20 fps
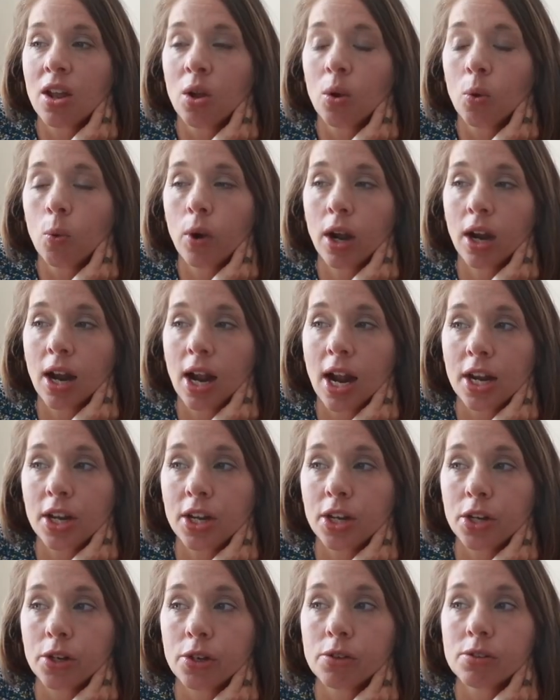where I
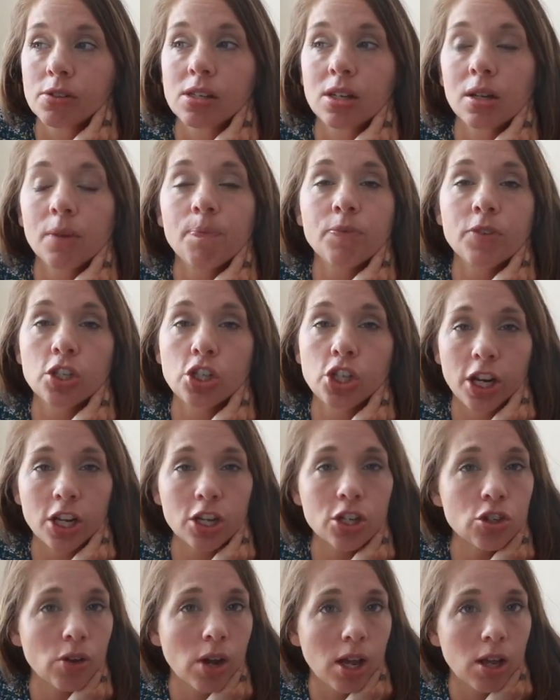used
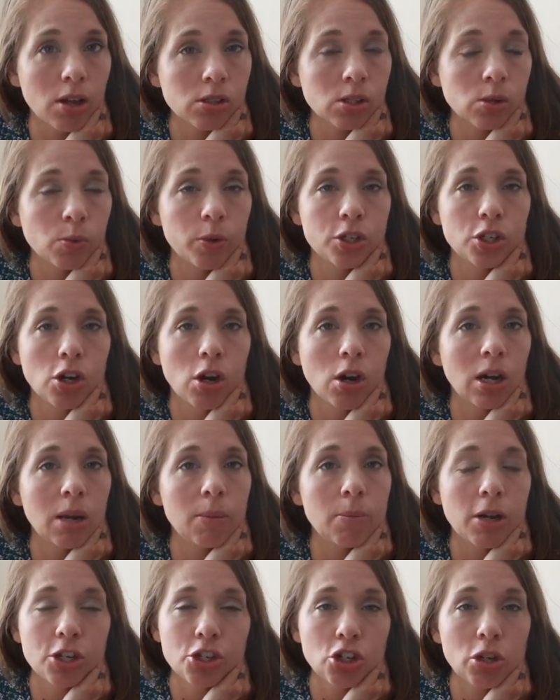chanterelles, which are a
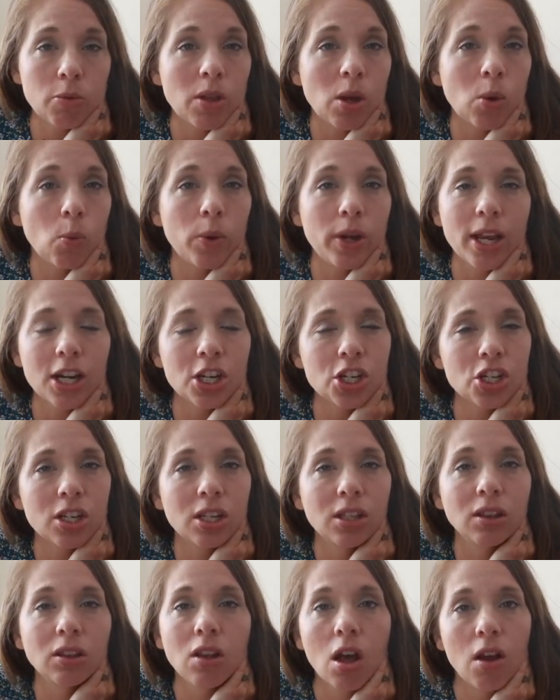mushroom that we actually
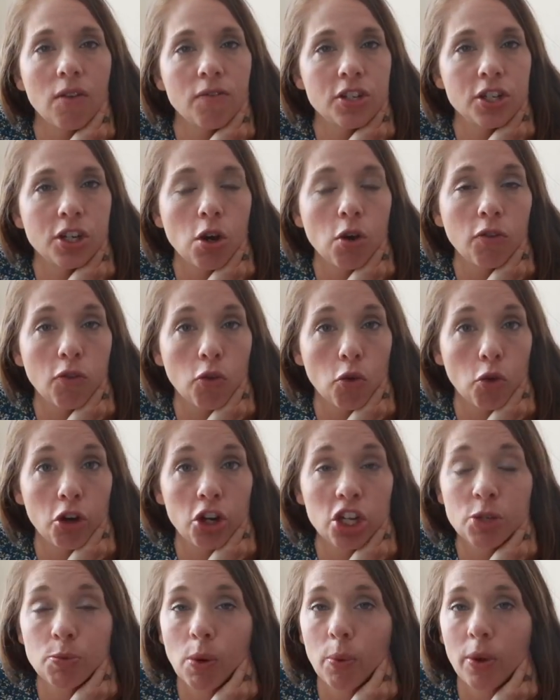love to go
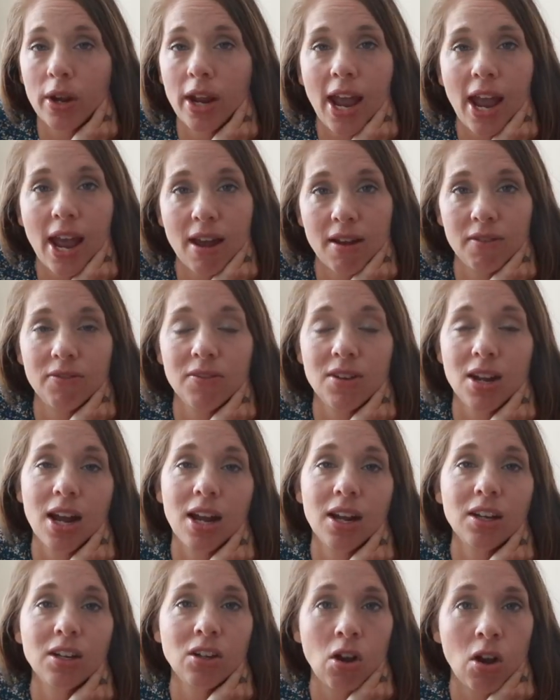forage, but we have
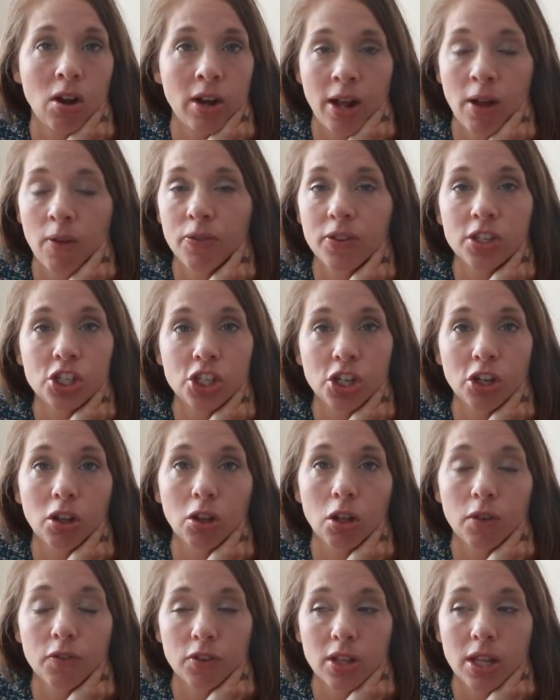not gone out this year to
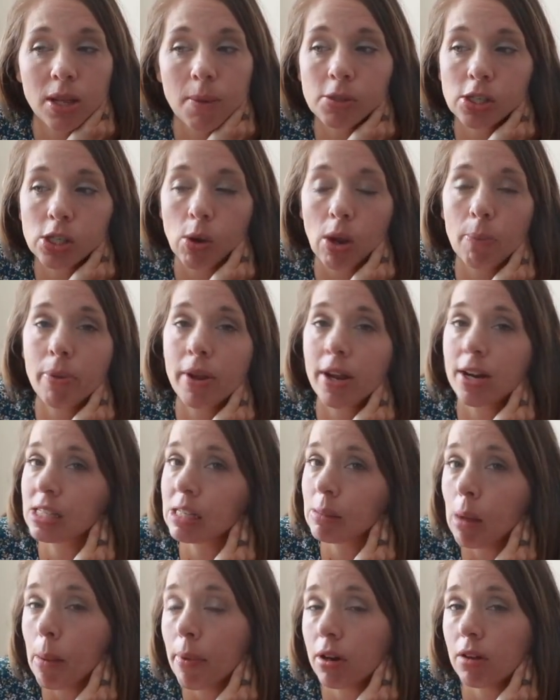look for them. So I picked
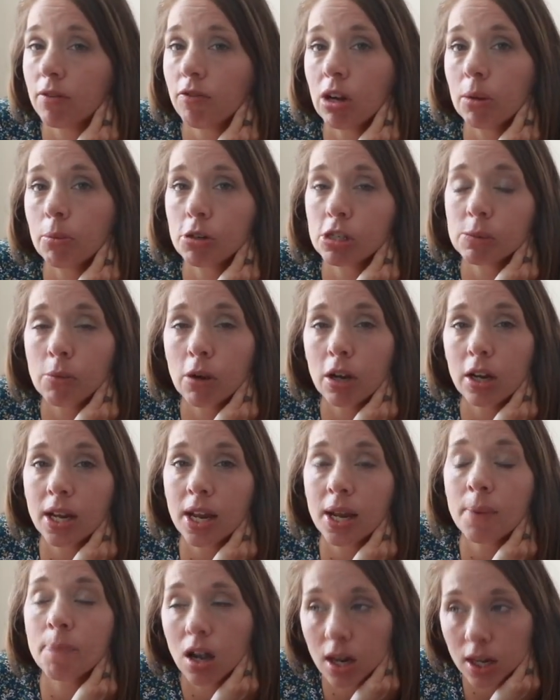some up at a farmer's
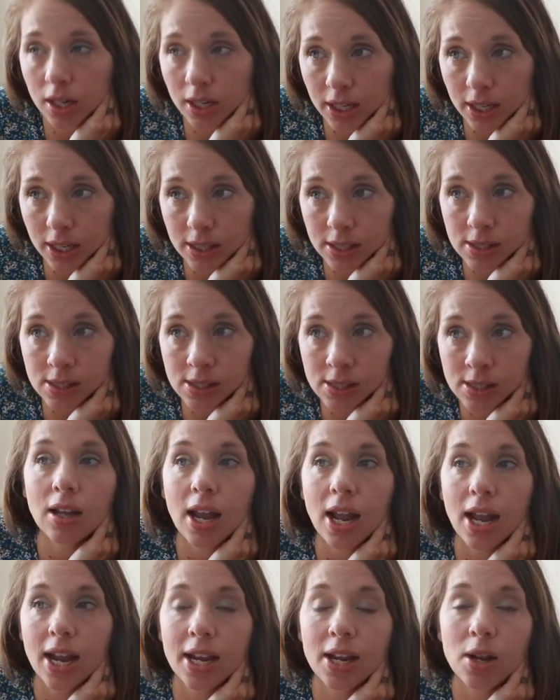market. Onions,
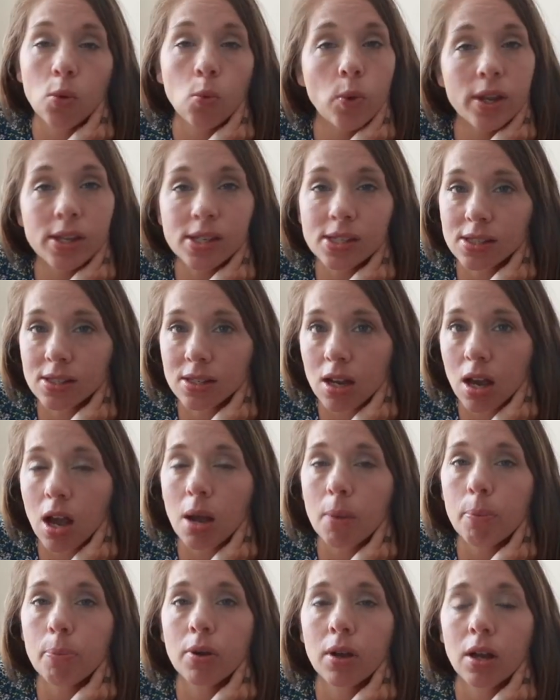I whisked
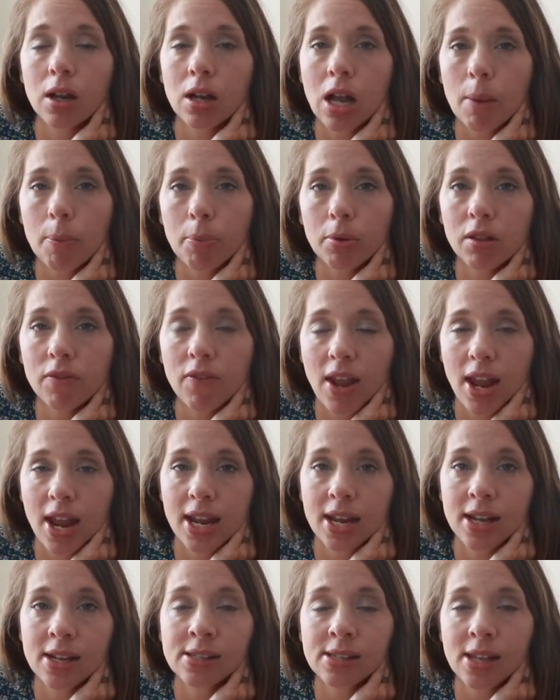up a couple of
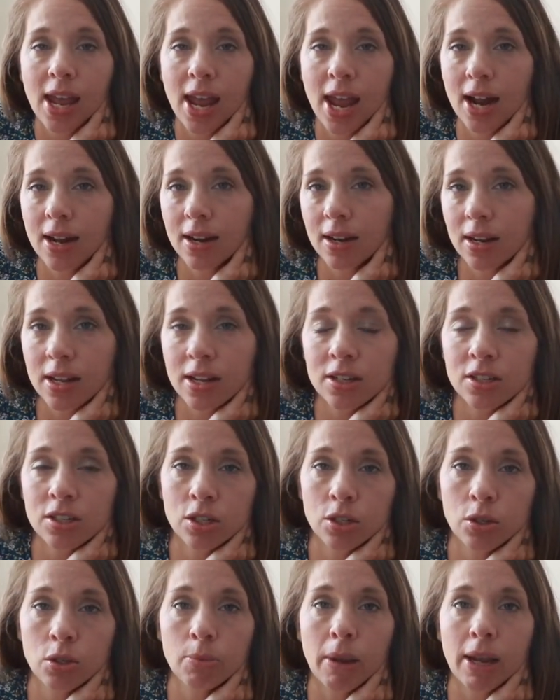eggs, added it
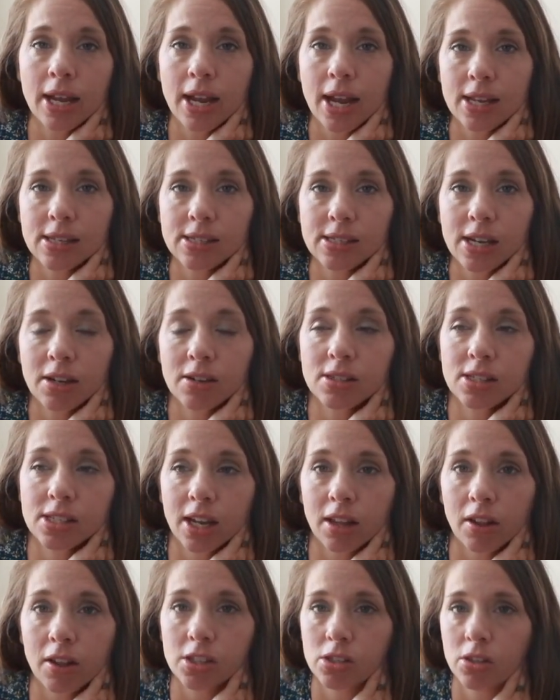to my cast iron
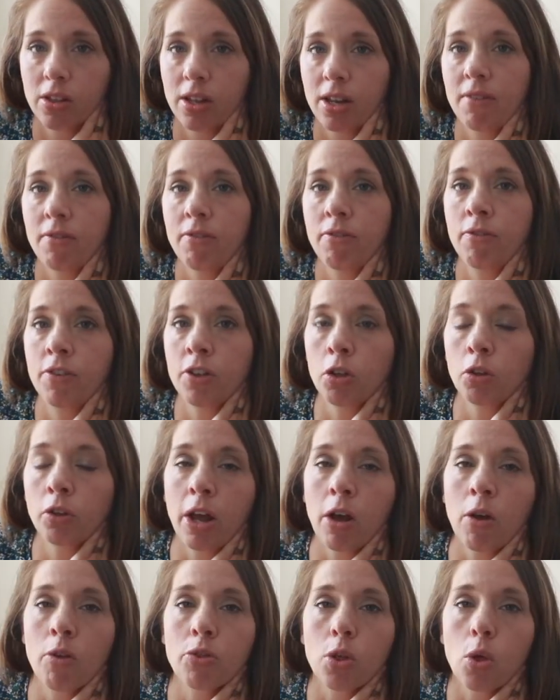skillet so that it filled
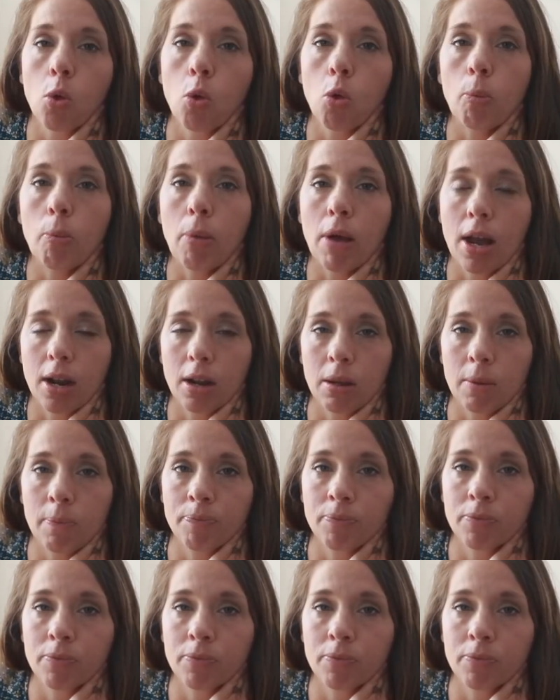out the whole bottom.